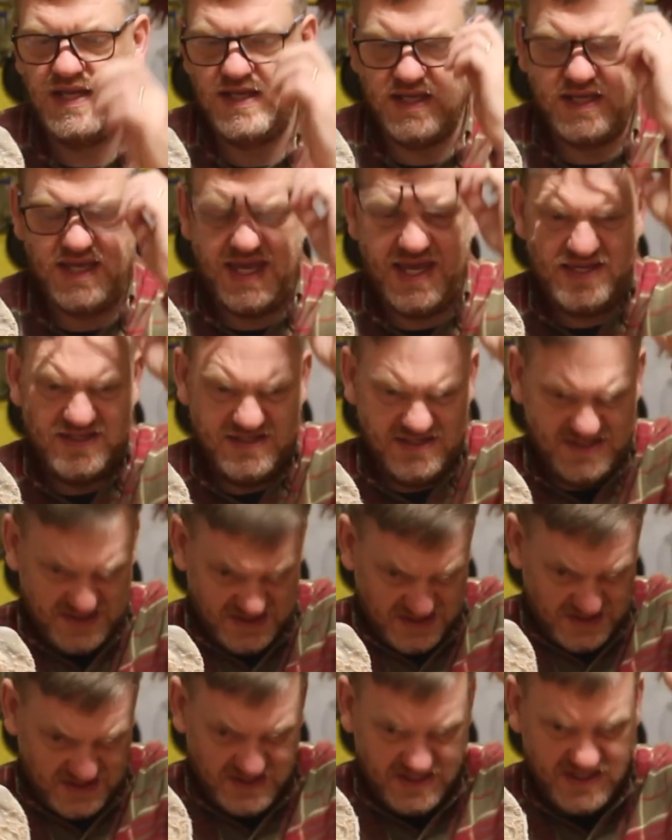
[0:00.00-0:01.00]
Again,
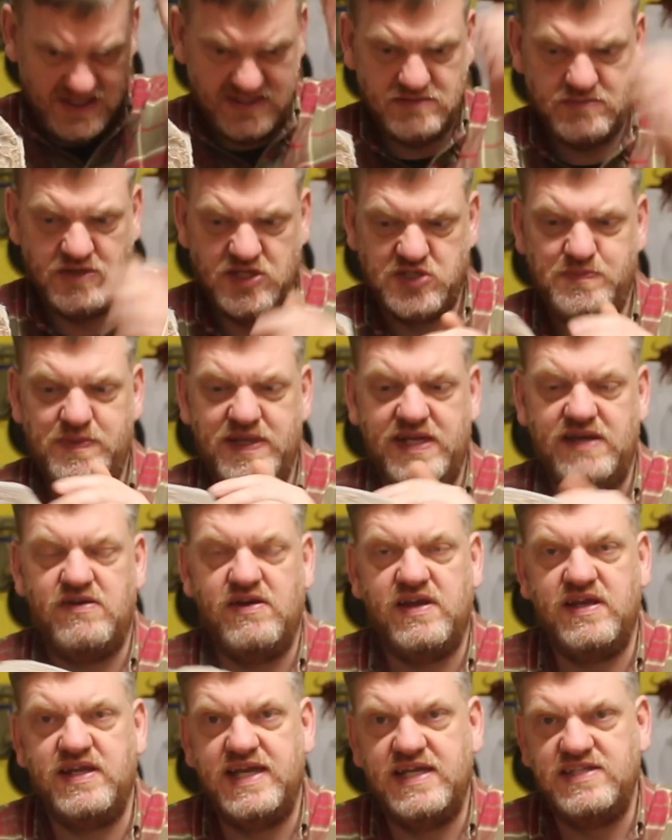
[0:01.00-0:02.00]
these are much bigger.
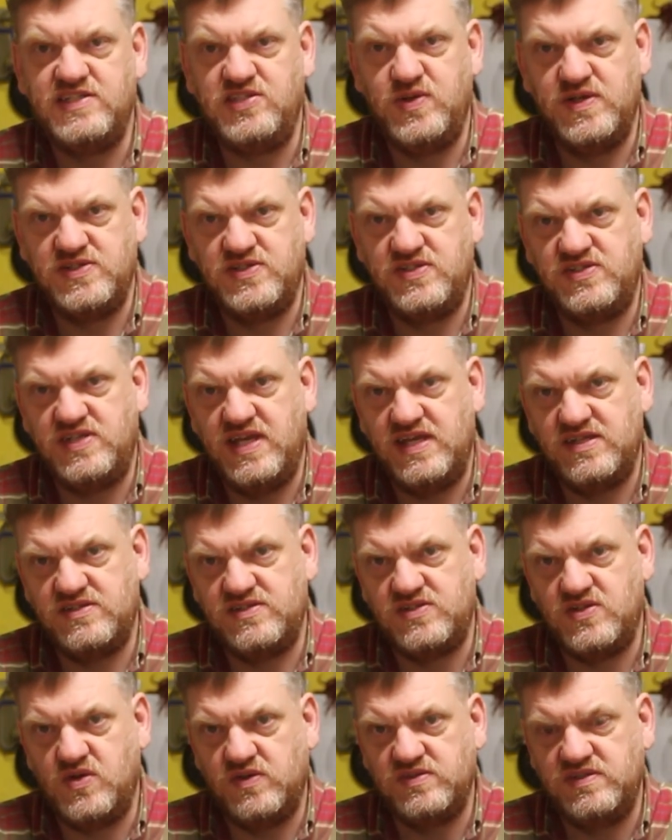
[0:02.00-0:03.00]
I can get 2 extra sets of
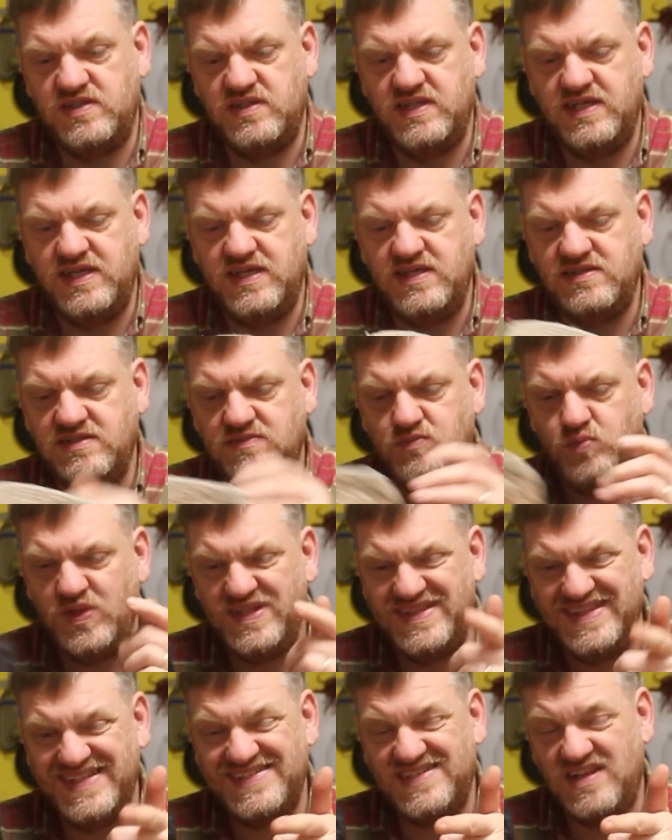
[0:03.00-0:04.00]
socks in these
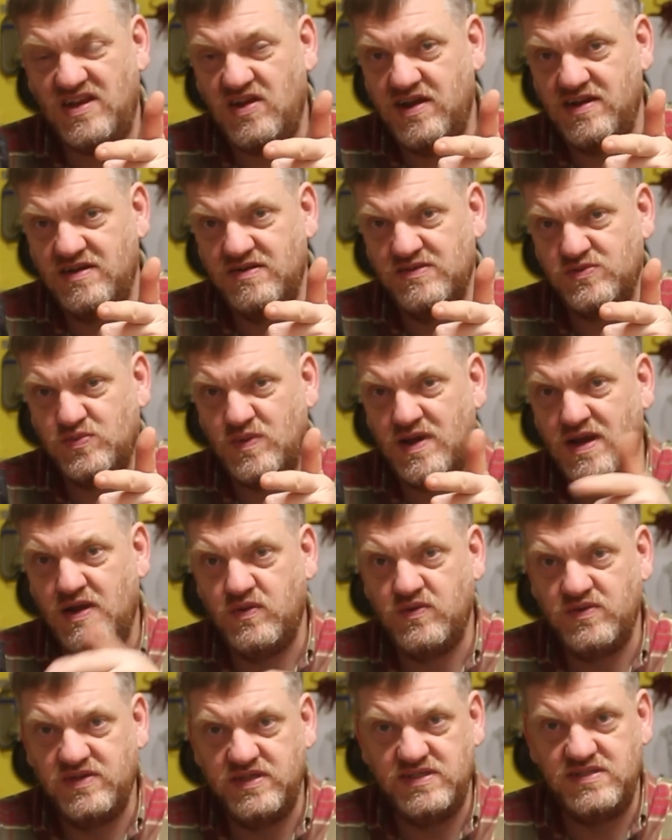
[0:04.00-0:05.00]
with this liner as
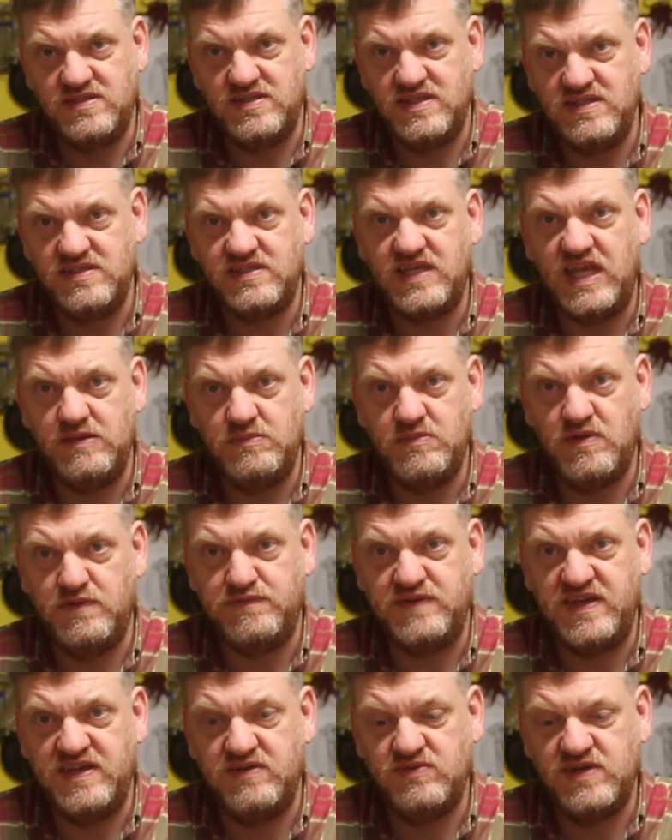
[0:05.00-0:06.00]
well. These keep my
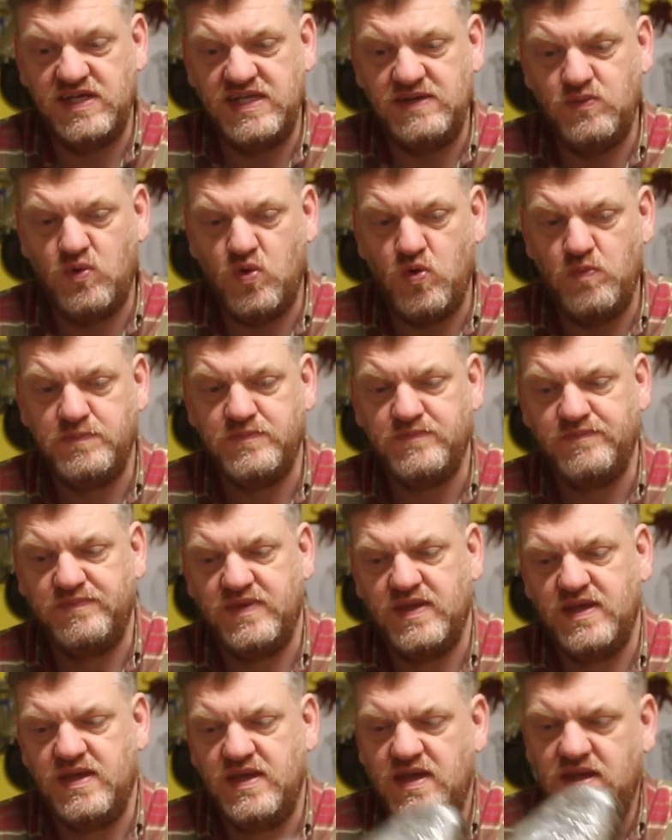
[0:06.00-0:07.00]
feet really warm.
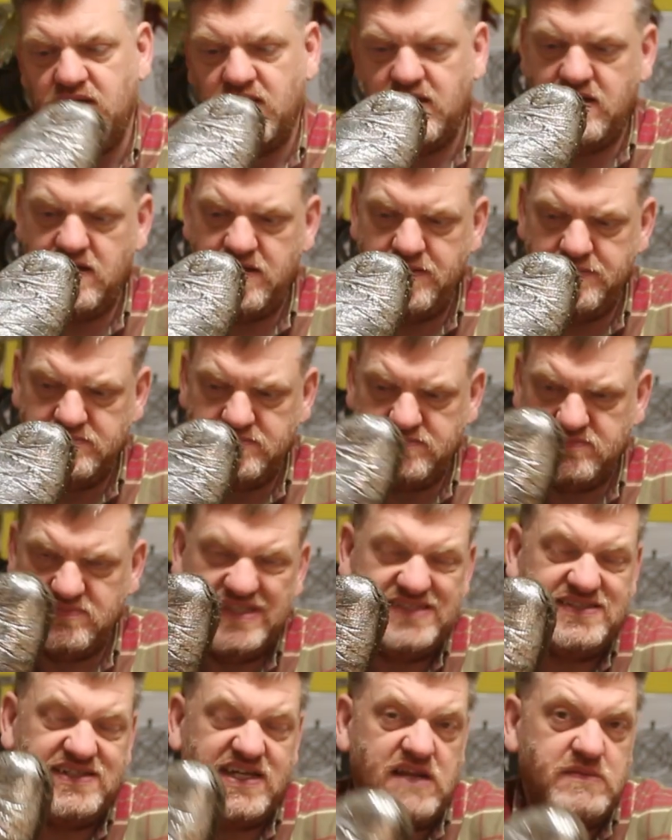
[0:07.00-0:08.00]

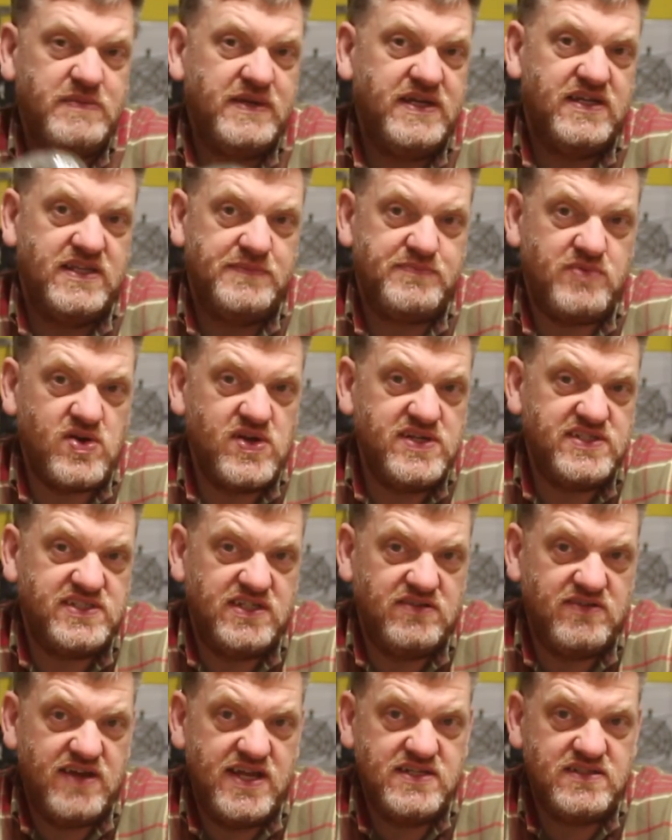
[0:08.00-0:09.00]
These are going to be at the
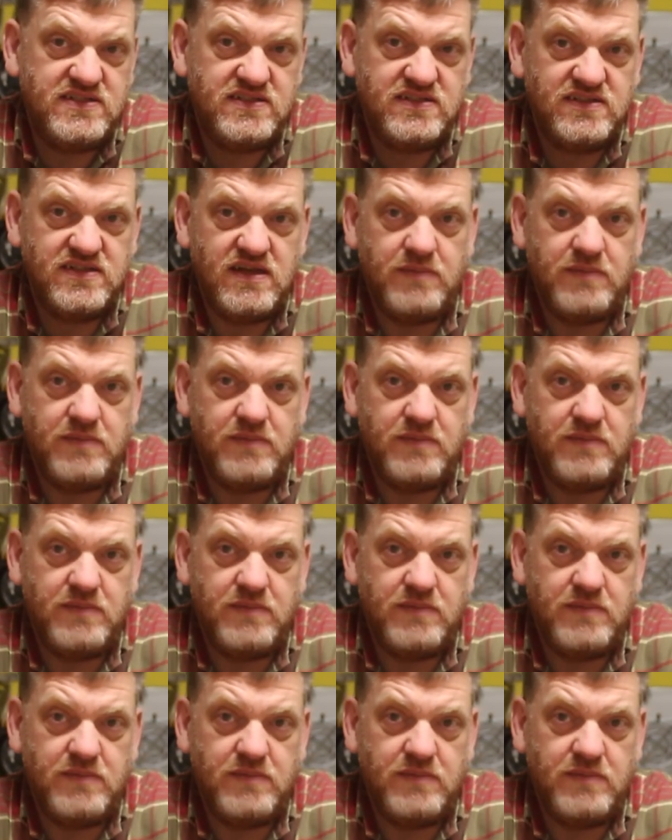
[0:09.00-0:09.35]
pricier end.